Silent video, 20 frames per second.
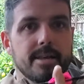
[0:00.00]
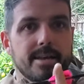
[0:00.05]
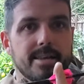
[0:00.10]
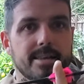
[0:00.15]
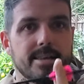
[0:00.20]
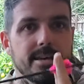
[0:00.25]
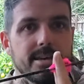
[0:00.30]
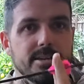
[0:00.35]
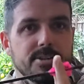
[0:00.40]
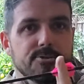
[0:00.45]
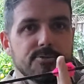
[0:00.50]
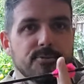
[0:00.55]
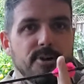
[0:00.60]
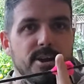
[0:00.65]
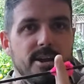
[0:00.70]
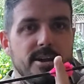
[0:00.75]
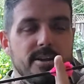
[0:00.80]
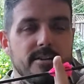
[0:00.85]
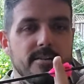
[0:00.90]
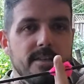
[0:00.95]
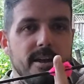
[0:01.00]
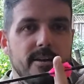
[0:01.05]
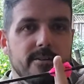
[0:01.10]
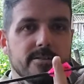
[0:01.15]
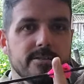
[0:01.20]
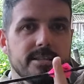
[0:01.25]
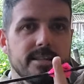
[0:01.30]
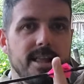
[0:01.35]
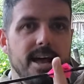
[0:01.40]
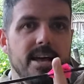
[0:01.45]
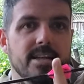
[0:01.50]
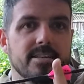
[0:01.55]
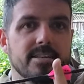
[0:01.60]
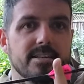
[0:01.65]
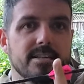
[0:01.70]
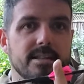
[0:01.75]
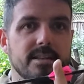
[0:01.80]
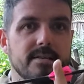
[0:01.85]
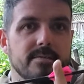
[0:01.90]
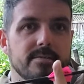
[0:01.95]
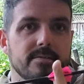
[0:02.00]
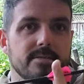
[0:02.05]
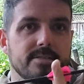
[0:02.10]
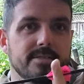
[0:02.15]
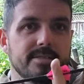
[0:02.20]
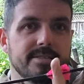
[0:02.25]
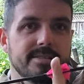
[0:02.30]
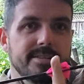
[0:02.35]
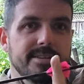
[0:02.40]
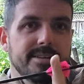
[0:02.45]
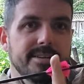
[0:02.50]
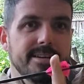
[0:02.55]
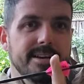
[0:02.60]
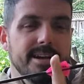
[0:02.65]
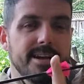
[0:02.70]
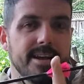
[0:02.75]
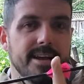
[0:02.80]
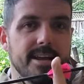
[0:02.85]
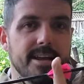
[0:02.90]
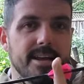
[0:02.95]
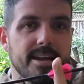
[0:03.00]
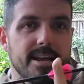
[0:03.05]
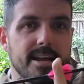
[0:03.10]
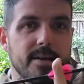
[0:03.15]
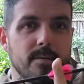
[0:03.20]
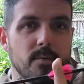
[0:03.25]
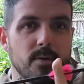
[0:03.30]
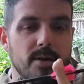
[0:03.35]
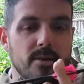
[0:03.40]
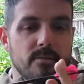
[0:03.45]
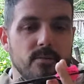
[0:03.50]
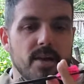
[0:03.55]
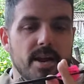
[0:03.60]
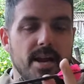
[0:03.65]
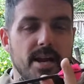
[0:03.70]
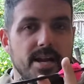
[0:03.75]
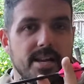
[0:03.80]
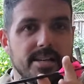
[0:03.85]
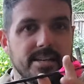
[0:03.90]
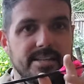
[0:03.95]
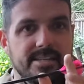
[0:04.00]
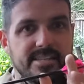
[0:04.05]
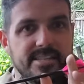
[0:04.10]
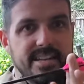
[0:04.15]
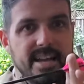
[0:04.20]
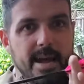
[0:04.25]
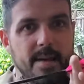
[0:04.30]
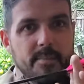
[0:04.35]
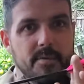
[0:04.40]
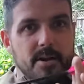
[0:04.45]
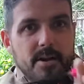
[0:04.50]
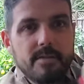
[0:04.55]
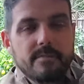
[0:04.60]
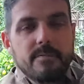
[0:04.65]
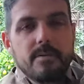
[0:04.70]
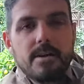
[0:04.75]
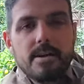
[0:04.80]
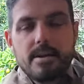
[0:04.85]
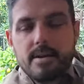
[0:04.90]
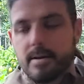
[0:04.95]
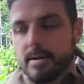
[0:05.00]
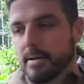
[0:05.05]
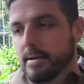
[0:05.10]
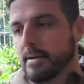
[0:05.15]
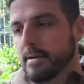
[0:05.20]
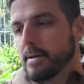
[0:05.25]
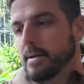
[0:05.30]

this right here. That was the last thing that was in it. And when it ran, it snapped off right here.